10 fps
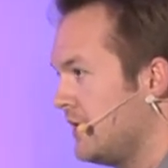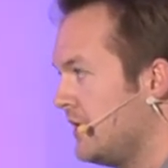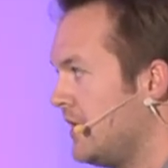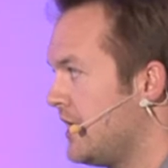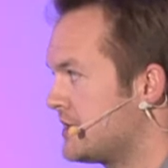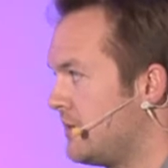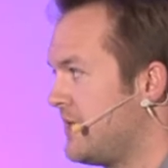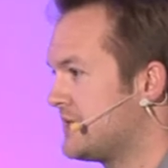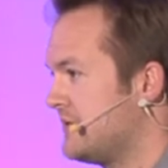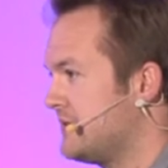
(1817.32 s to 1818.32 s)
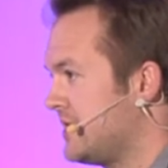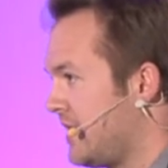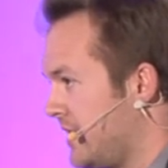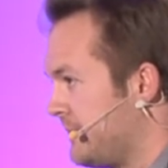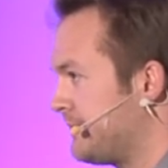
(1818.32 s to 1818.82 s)
It's a waste of
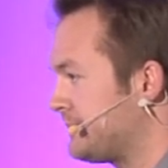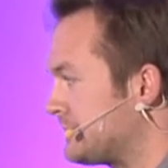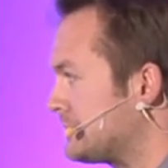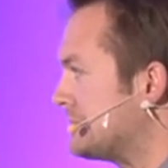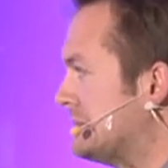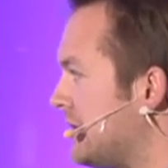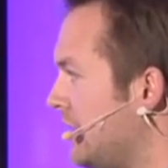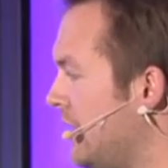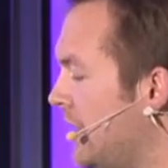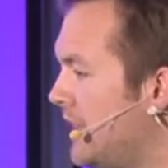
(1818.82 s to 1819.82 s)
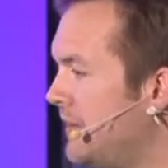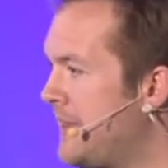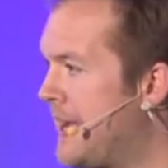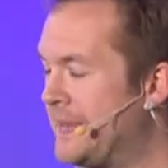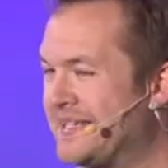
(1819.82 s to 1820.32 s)
time, um,
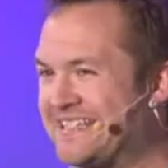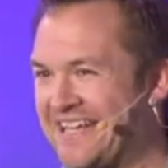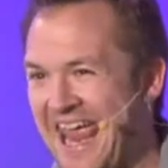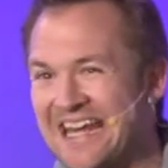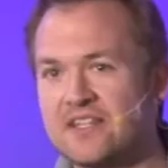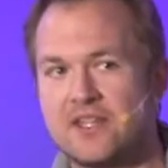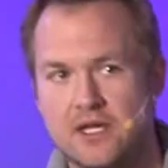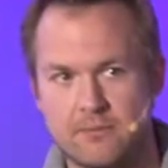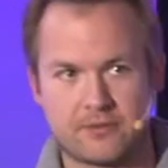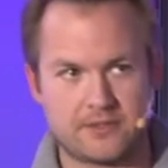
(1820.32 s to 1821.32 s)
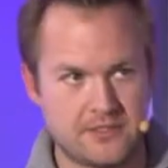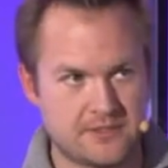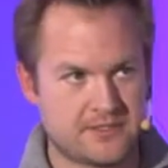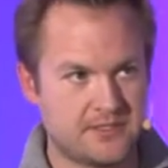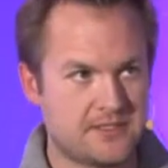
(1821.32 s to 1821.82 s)
and the data that it
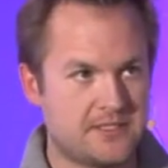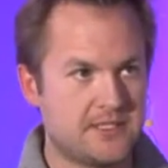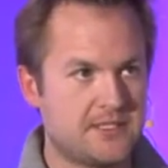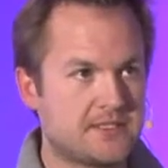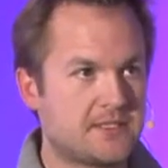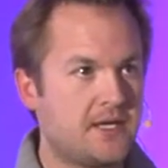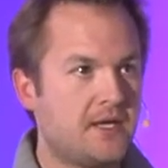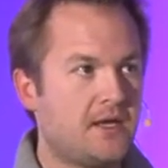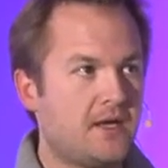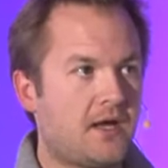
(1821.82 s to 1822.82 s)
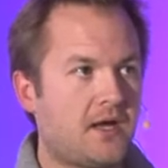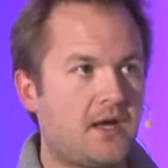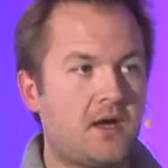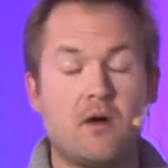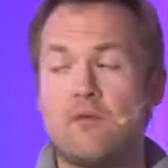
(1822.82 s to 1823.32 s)
produces is
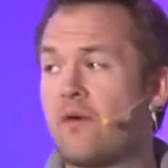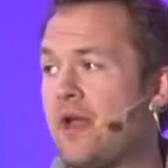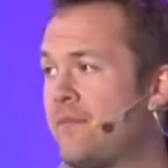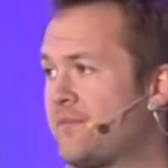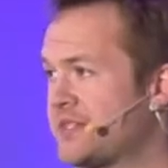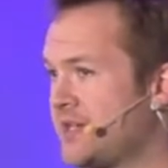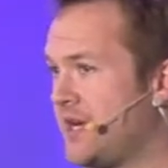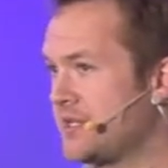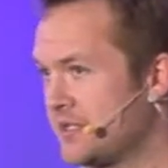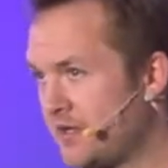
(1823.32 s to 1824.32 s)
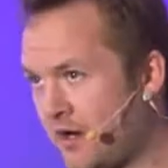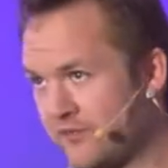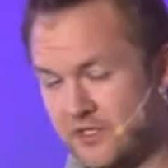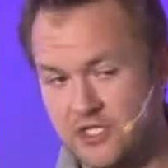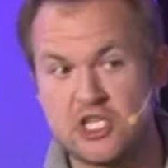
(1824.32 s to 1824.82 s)
uh, overemphasized and
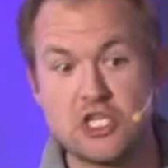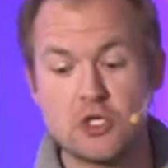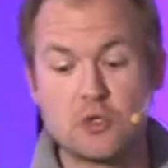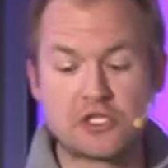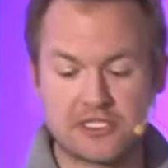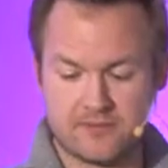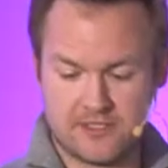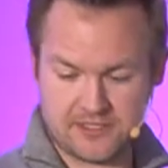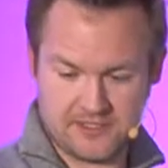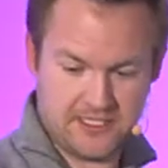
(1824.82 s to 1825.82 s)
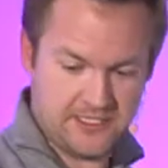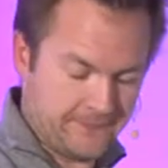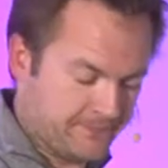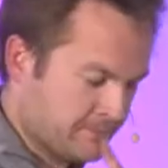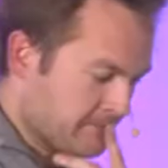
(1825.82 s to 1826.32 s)
often hugely
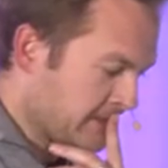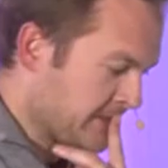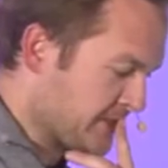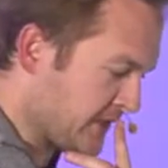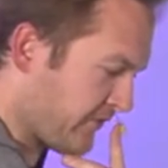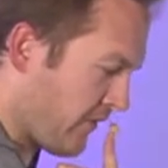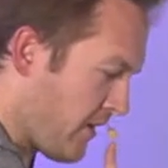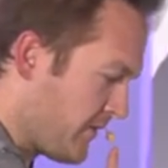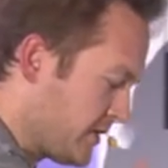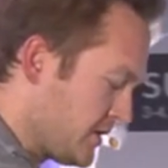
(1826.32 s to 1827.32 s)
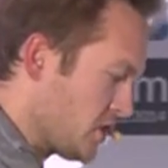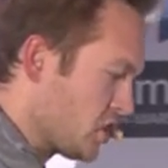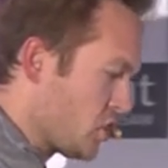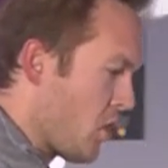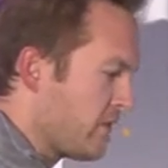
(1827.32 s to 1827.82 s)
misleading. This is from this is a
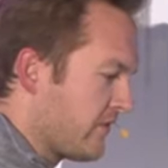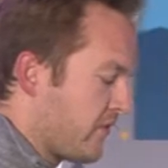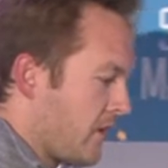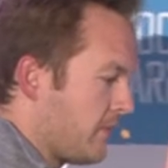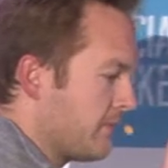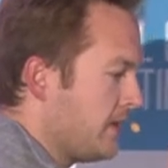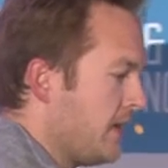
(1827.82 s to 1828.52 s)
quote from